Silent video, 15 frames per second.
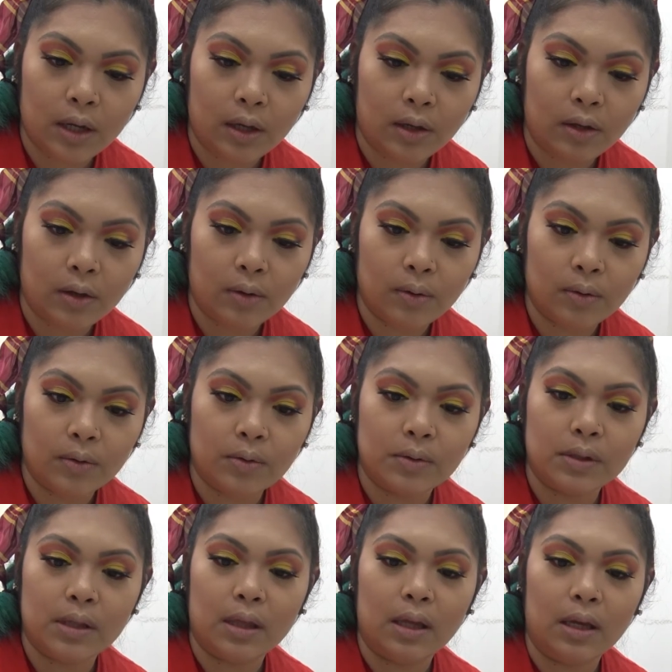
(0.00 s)

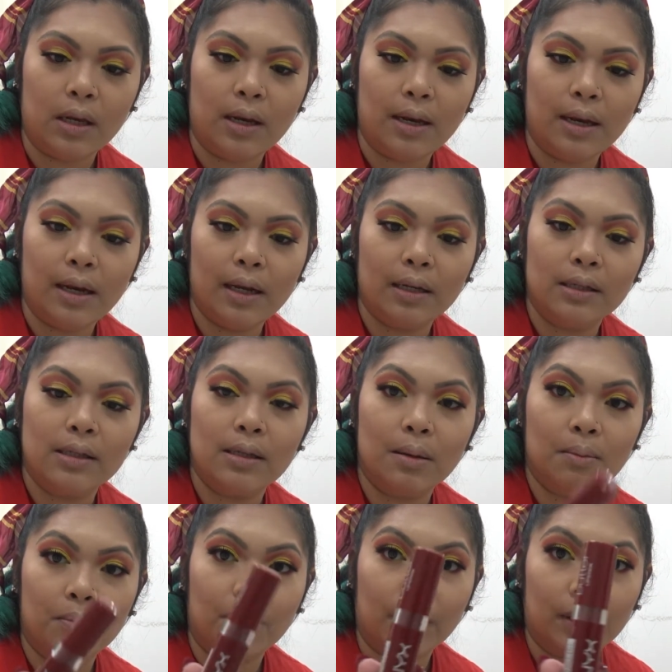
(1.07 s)
use the
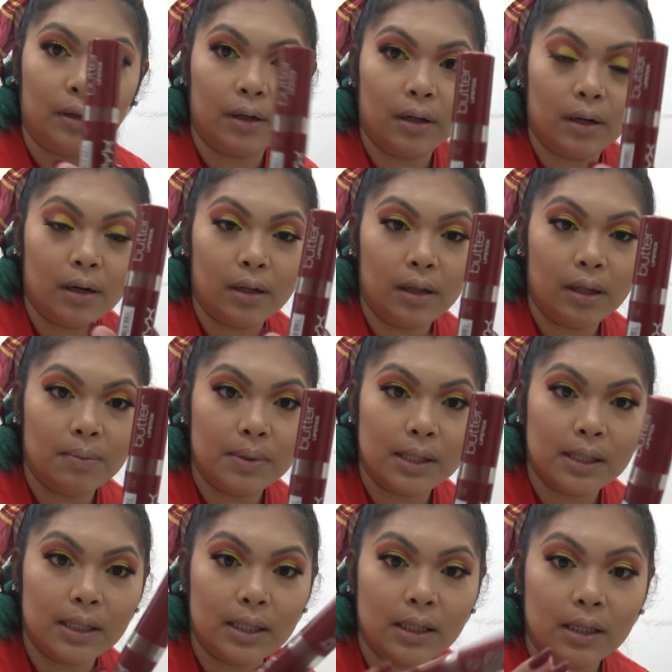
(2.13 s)
NYX Butter
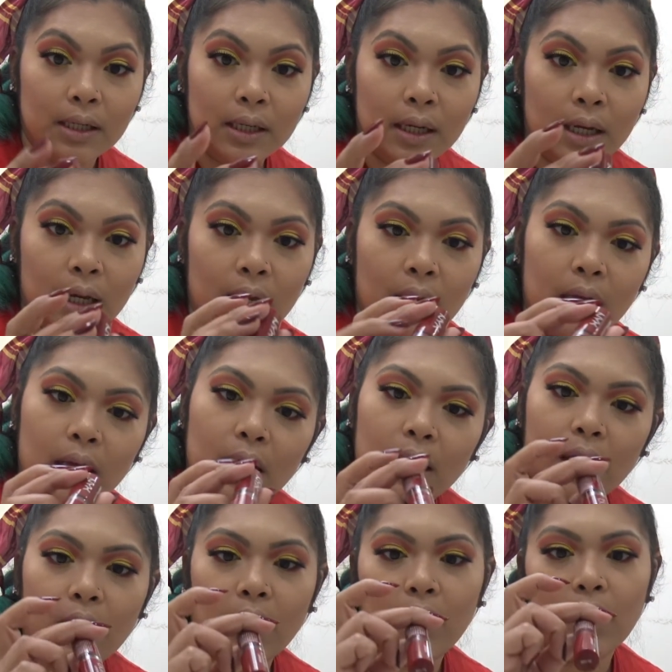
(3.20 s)
lipstick
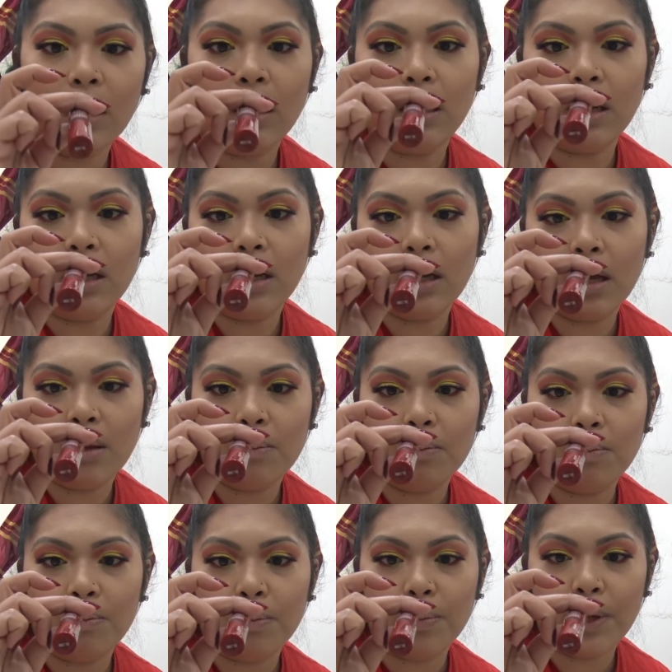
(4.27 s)
in
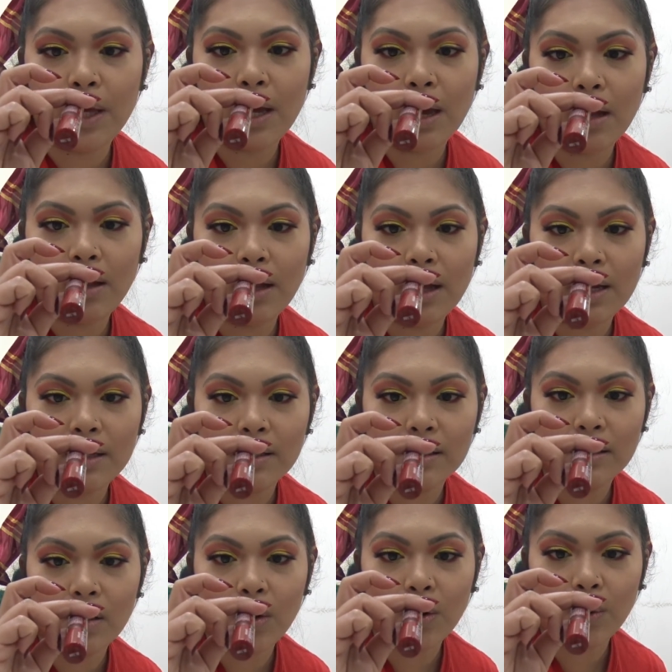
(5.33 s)

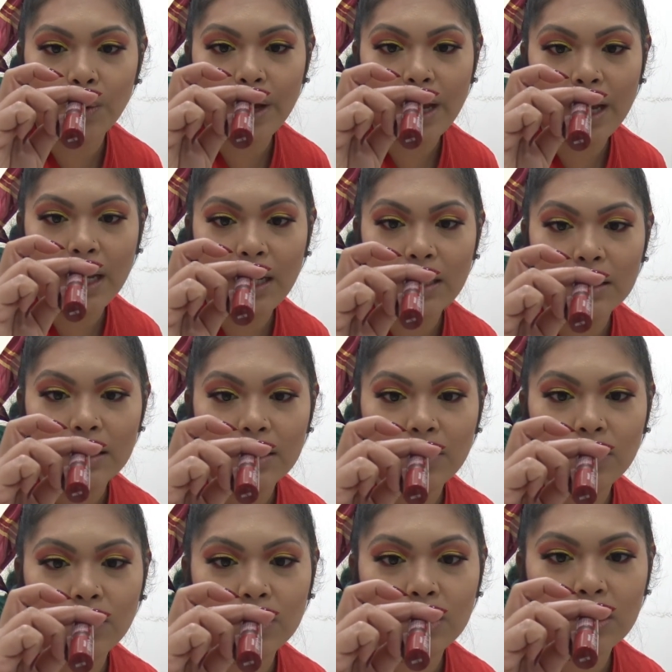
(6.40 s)
BLS08,
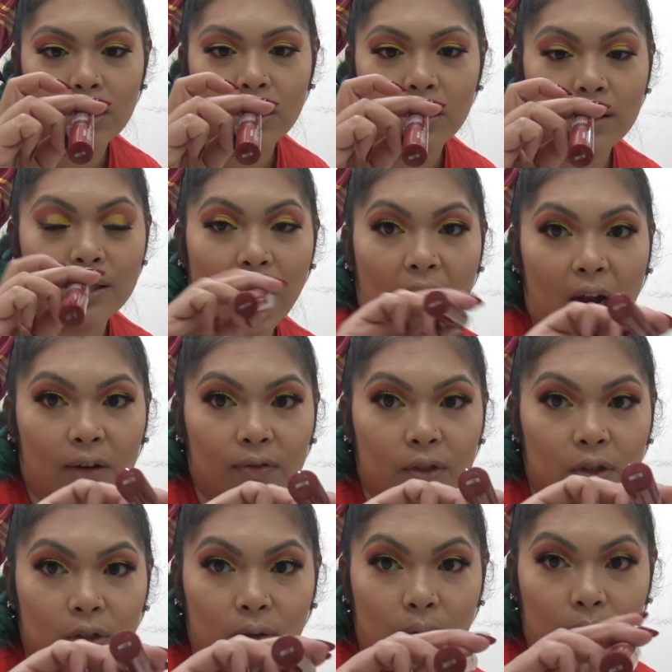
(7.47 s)
which is
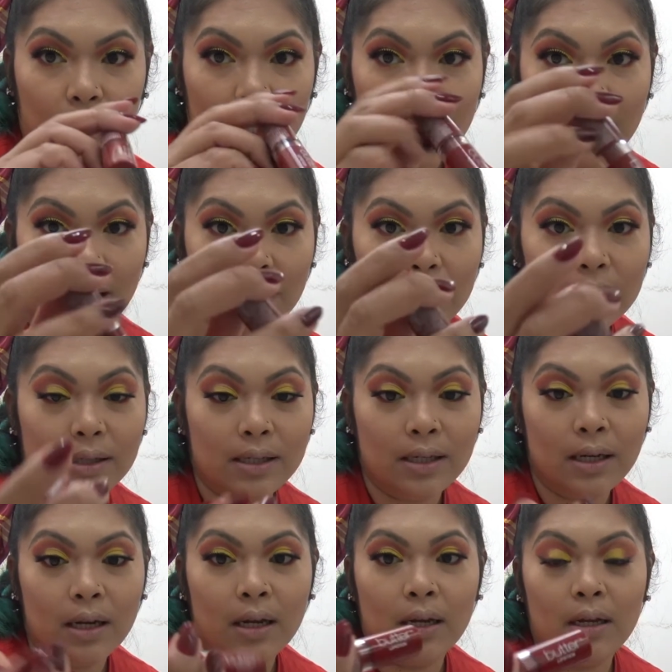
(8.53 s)
Afternoon Heat.
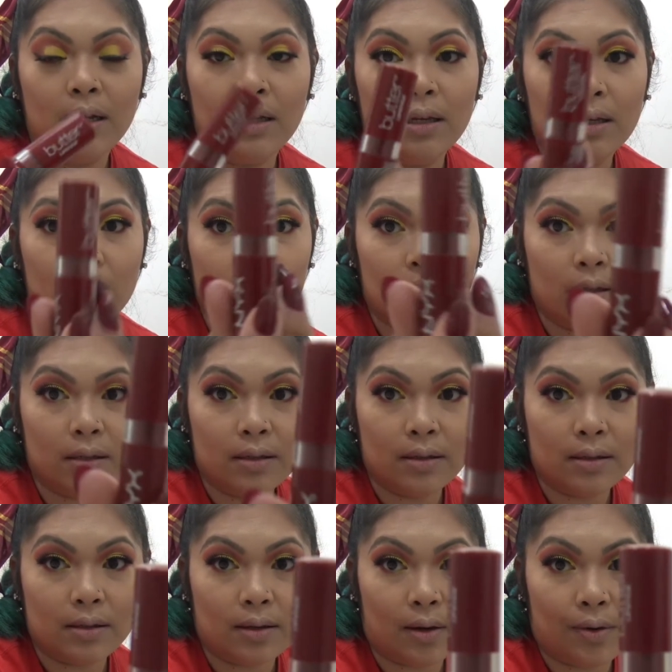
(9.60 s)

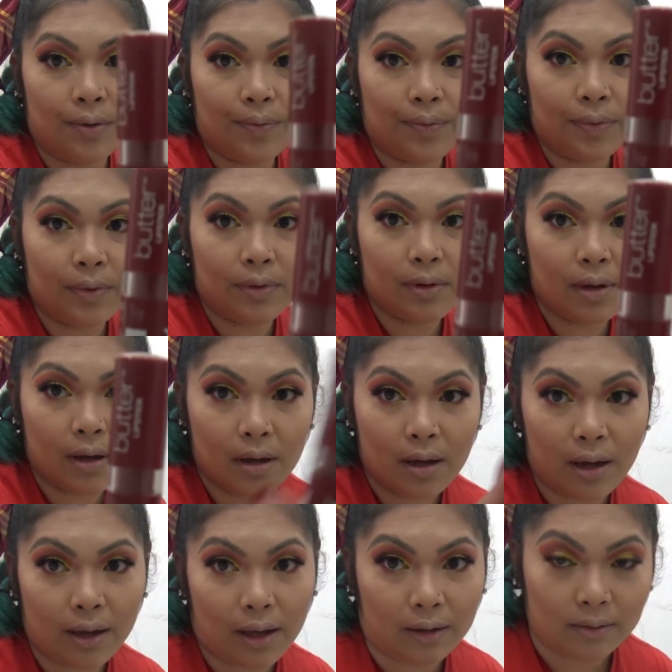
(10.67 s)
So
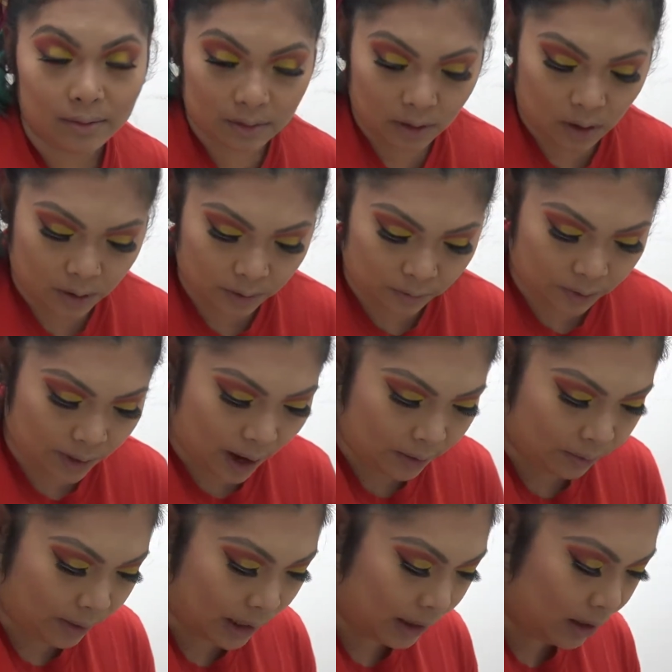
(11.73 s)
again, going for that
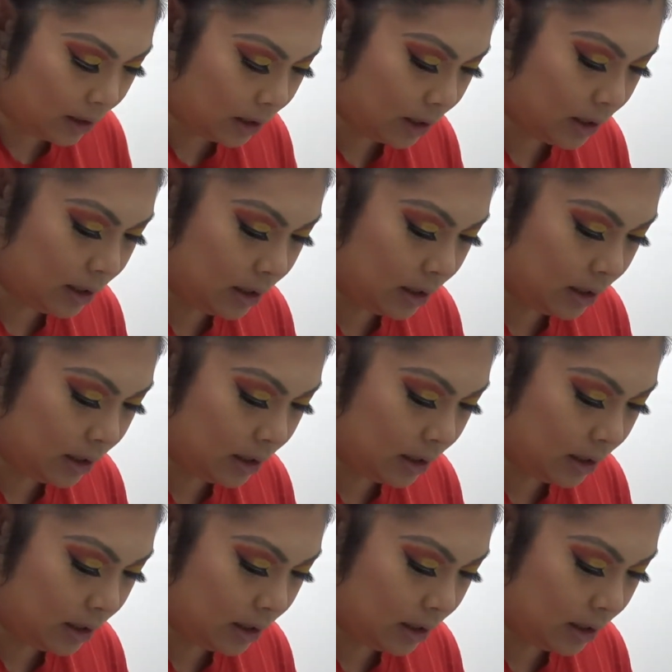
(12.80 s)
red look.